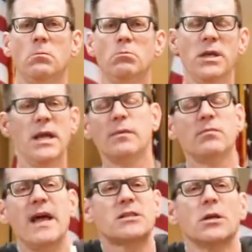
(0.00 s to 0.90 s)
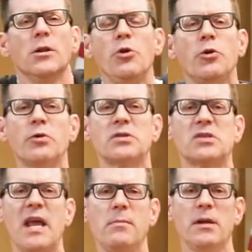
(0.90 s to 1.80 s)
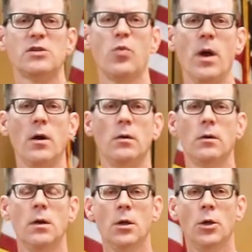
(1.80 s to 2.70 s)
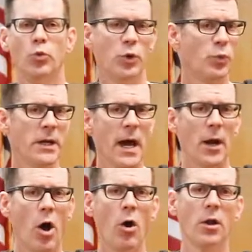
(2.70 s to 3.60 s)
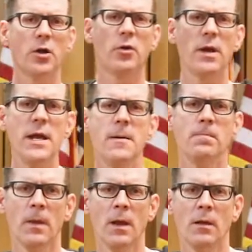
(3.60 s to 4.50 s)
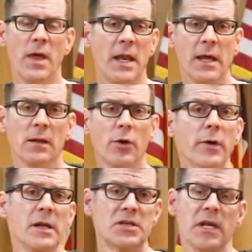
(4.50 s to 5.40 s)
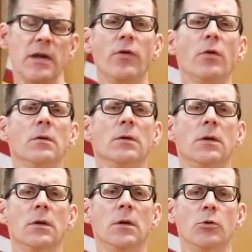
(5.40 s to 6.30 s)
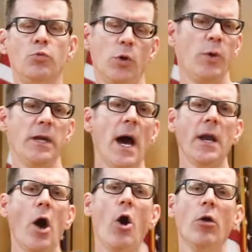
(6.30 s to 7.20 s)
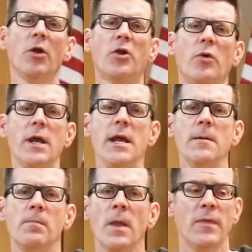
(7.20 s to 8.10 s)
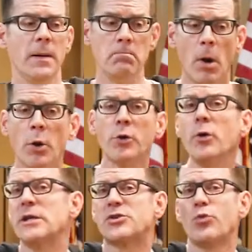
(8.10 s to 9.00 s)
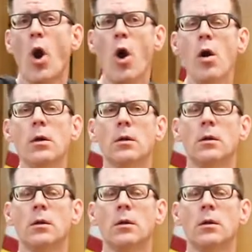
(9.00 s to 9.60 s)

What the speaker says: But yet, that's a ludicrous statement as well. Would we not all agree that Hitler is evil? Would we not all agree that murder is wrong?